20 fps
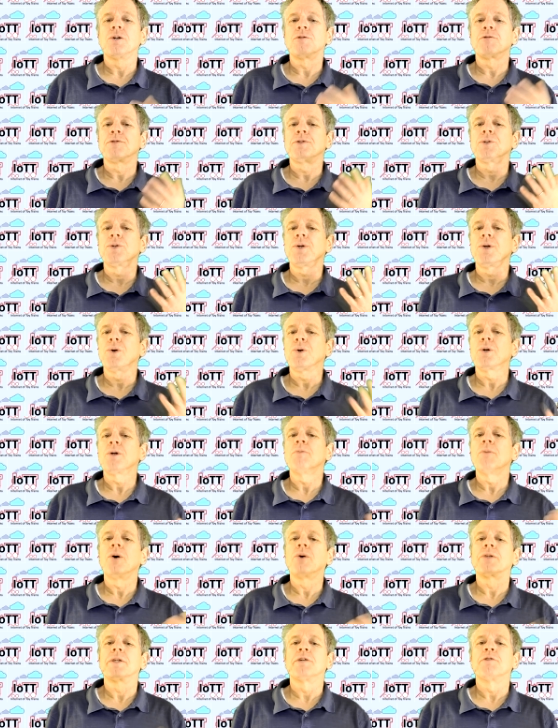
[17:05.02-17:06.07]
of your
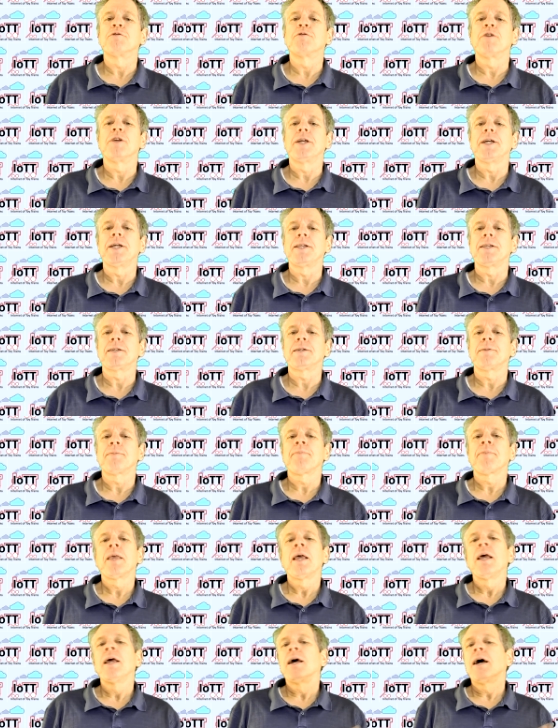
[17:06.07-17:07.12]
locomotive fleet.
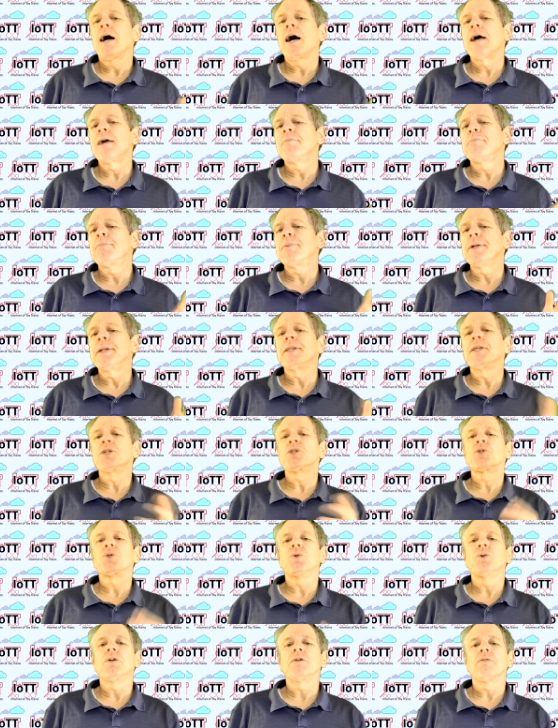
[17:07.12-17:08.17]
I am pretty
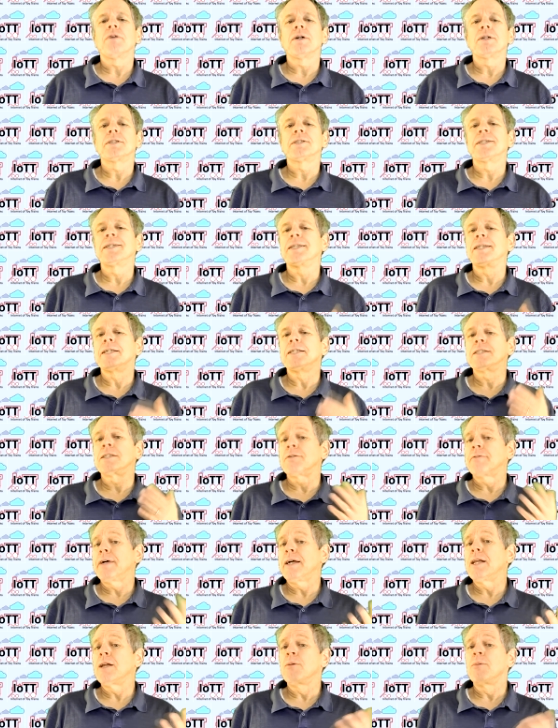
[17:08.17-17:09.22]
sure once it is
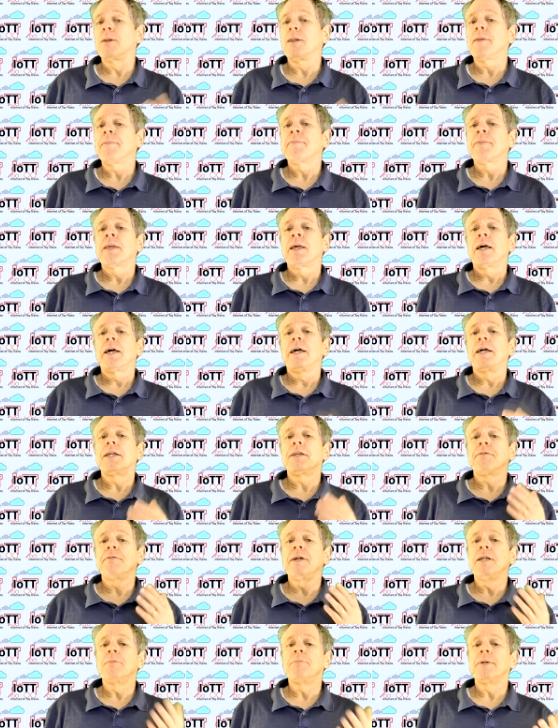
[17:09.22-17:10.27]
available,
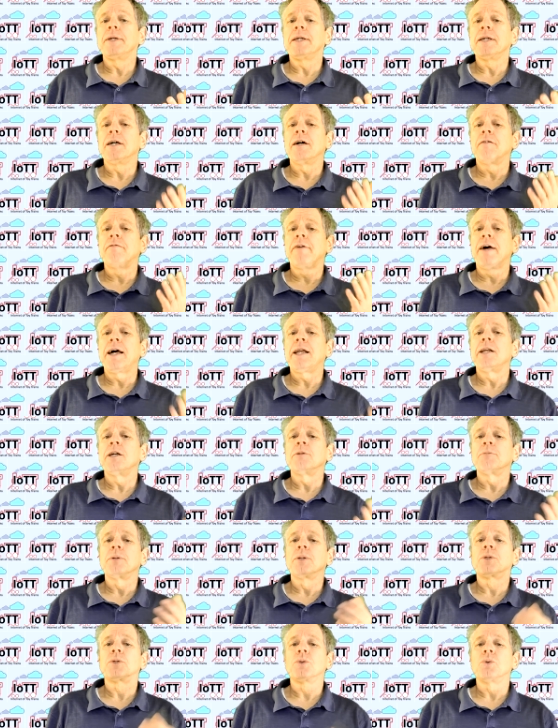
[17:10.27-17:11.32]
it will be a
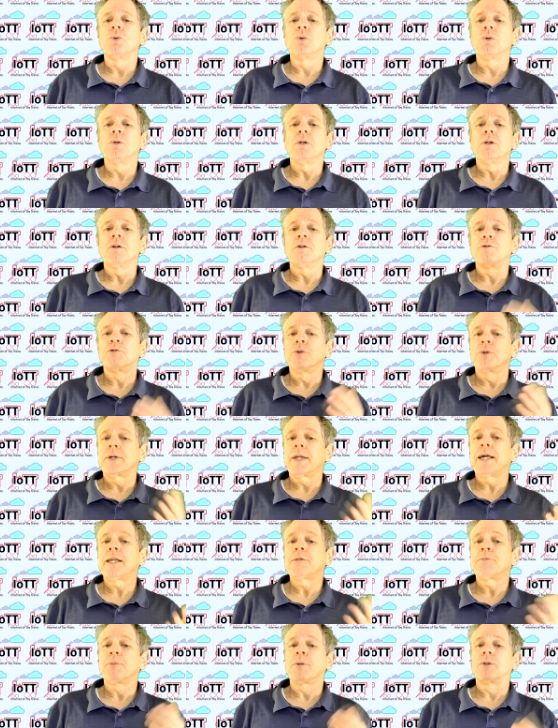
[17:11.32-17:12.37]
valuable tool for
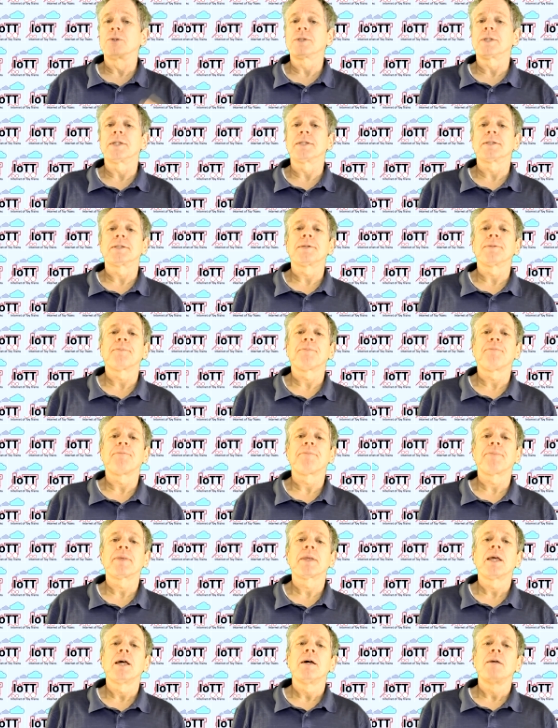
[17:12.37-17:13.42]
that process.
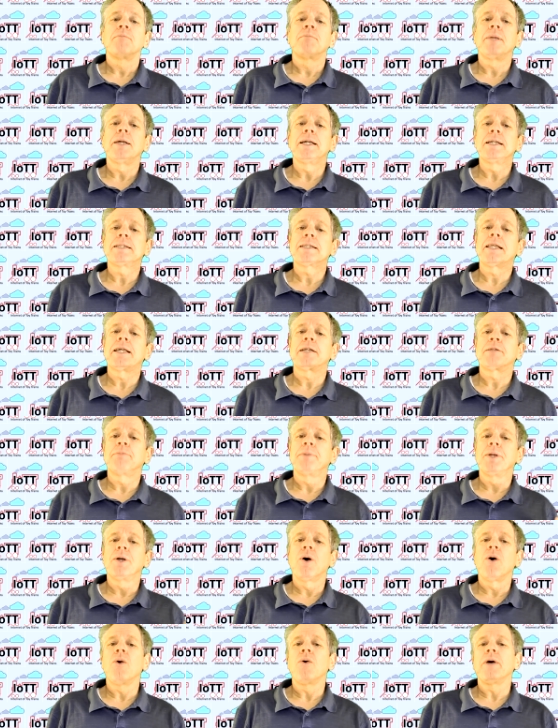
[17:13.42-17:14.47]
Please let me
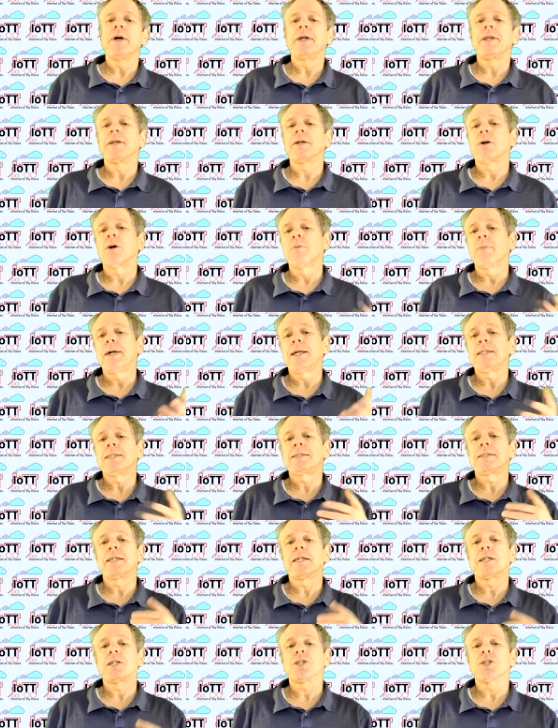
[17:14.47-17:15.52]
know in the comments
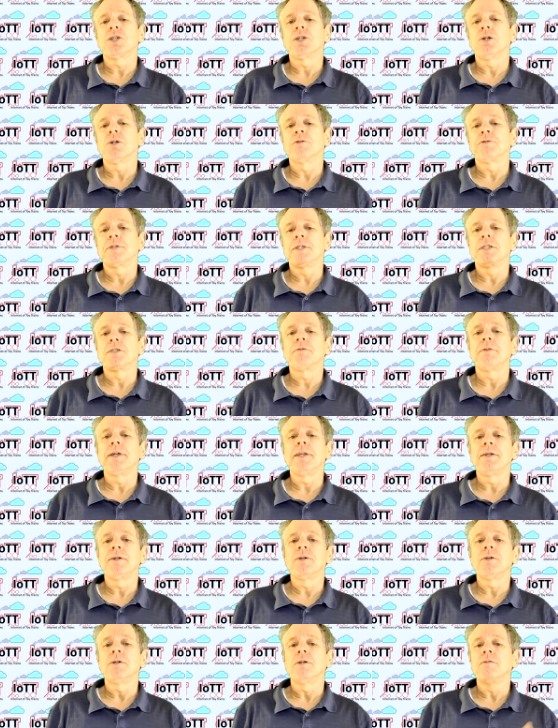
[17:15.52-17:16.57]
section of this
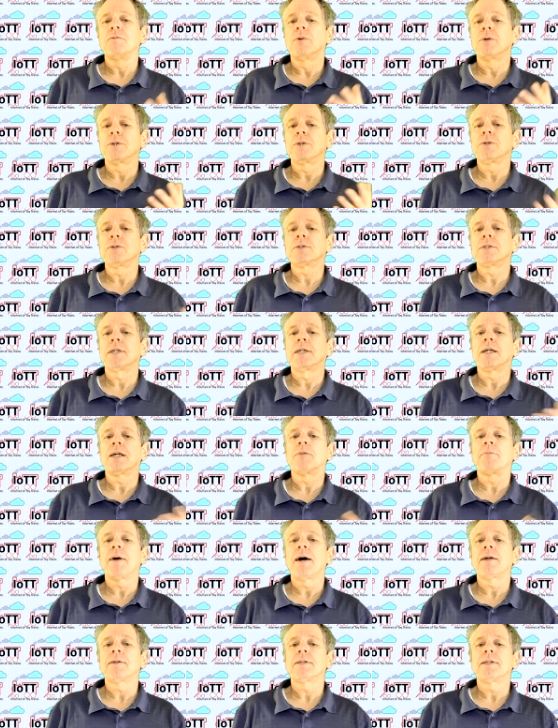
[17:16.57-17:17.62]
video what you think
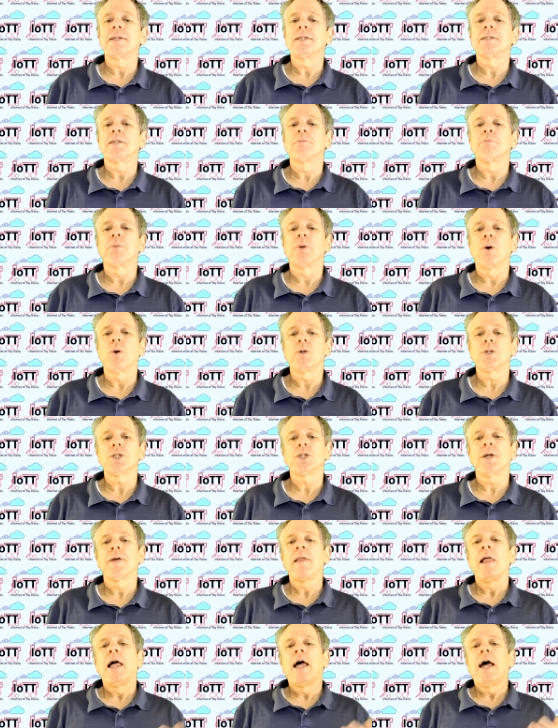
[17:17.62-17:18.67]
about this approach